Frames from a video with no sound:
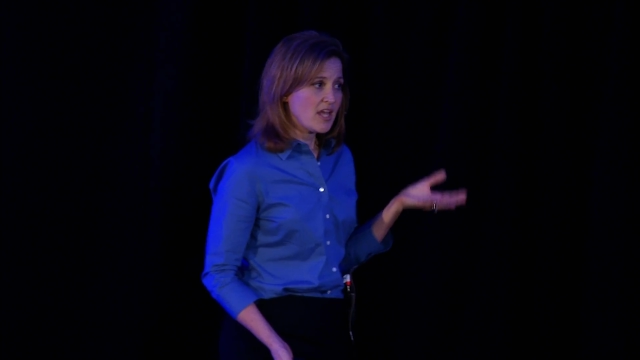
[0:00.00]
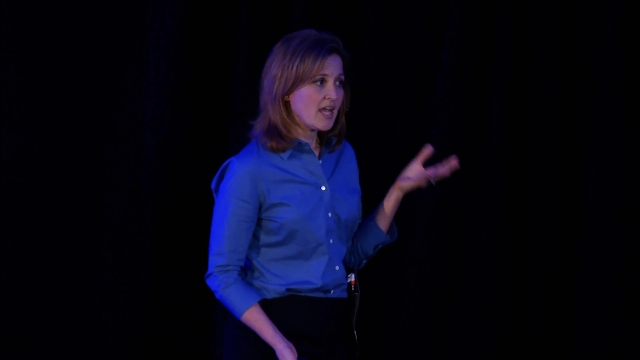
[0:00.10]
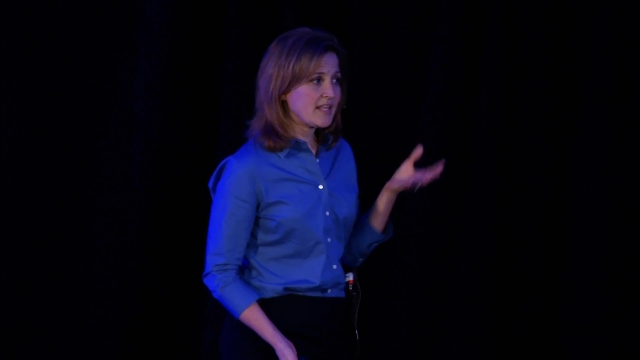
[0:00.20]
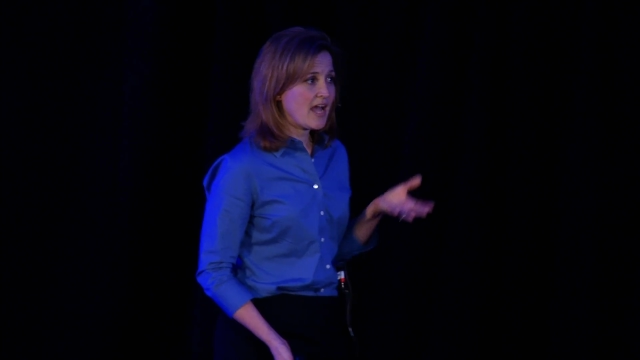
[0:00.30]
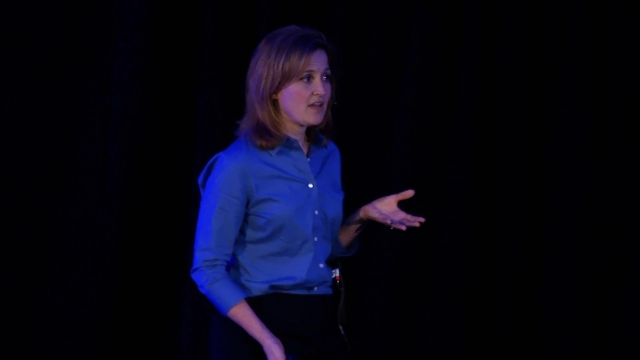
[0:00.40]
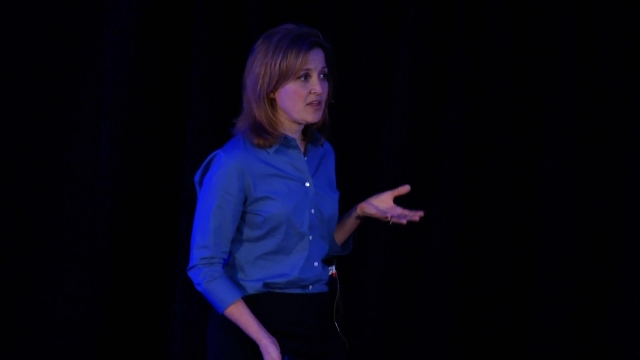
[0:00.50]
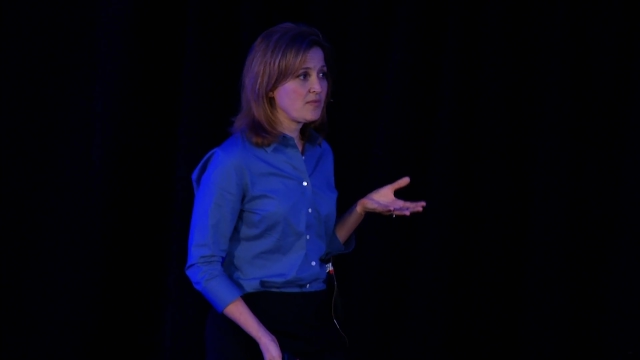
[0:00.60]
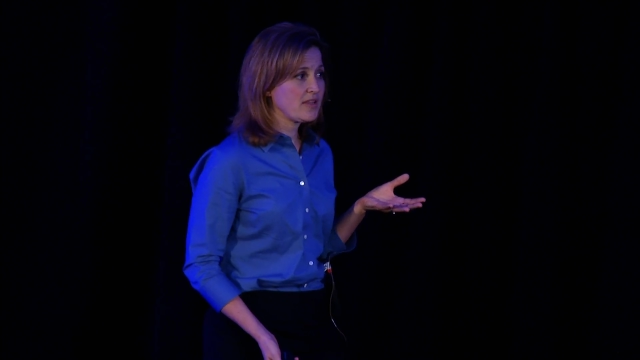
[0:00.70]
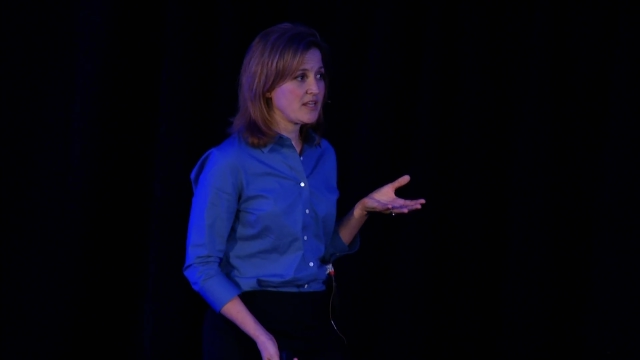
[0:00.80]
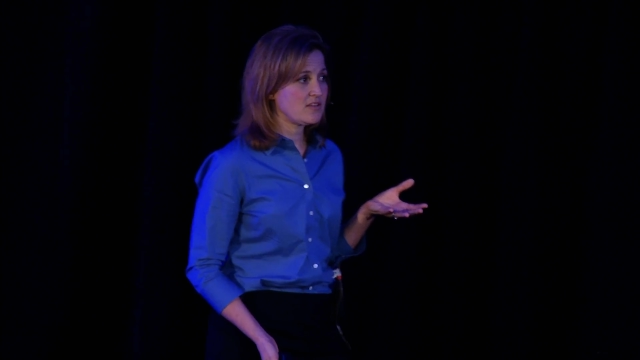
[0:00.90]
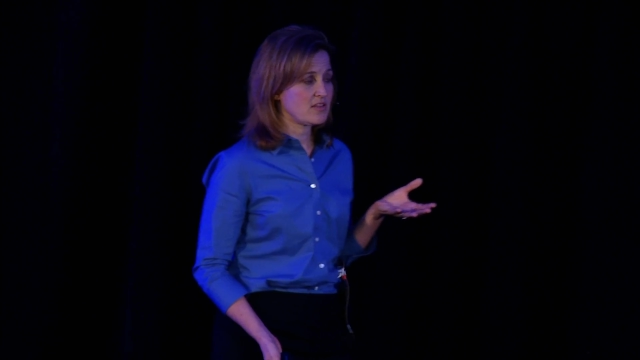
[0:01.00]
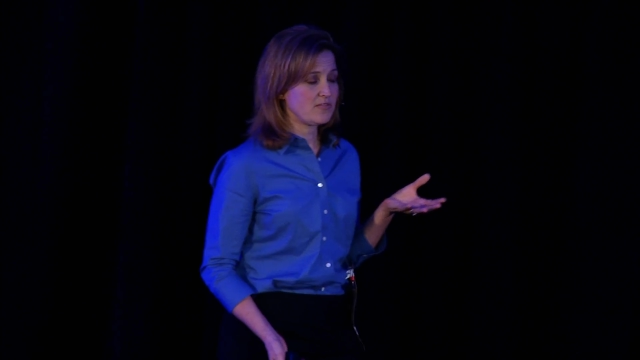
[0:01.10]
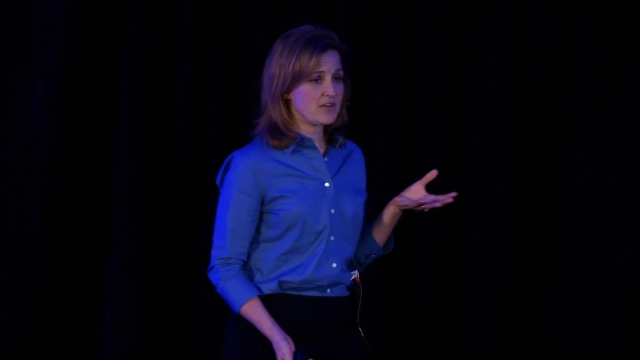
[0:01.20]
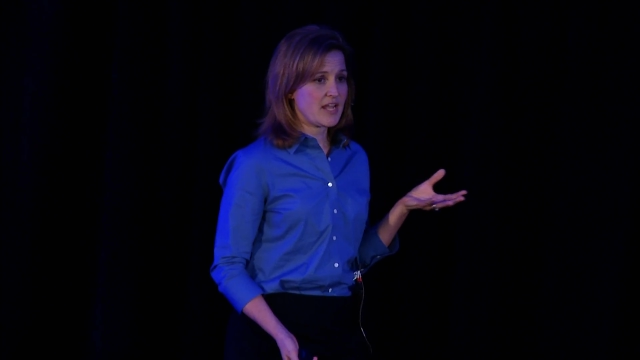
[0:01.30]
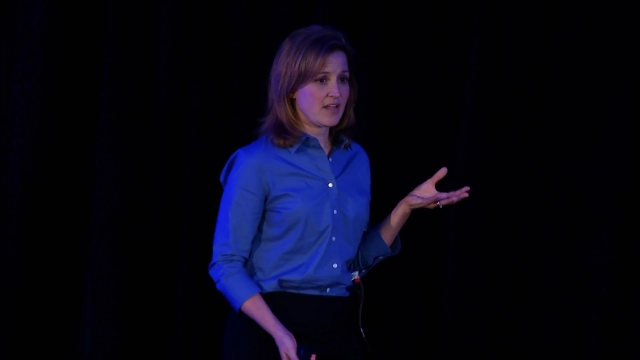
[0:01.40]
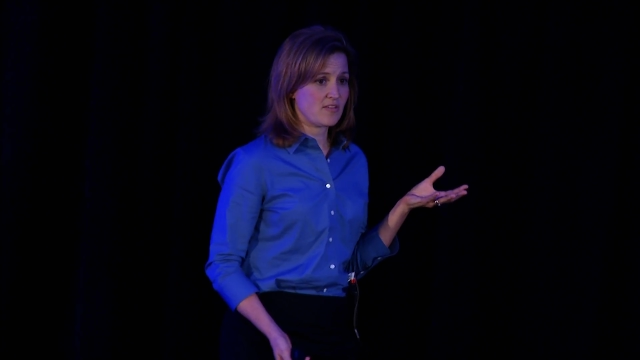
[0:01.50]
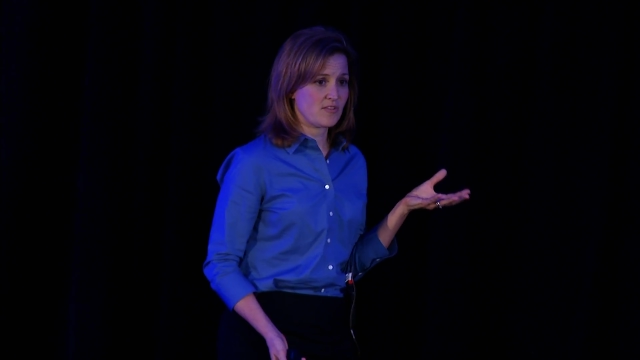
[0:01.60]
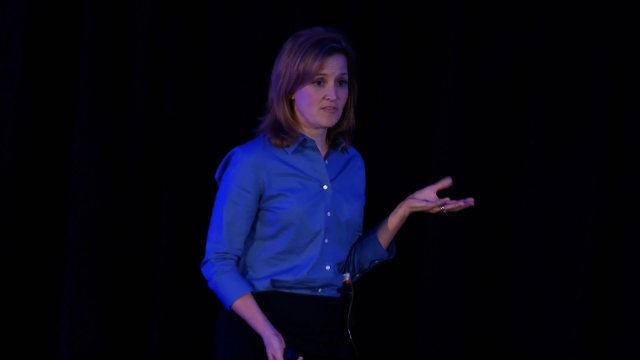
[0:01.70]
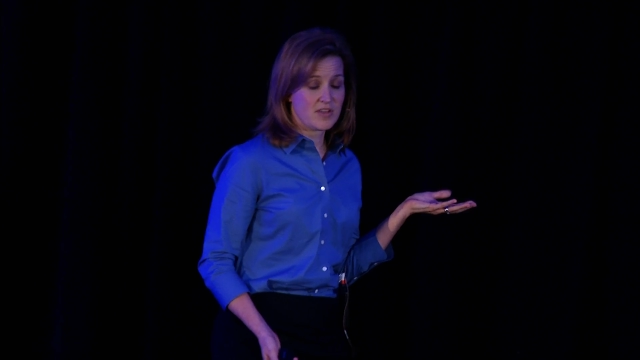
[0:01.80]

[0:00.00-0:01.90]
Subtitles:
and how they relate to different cancers,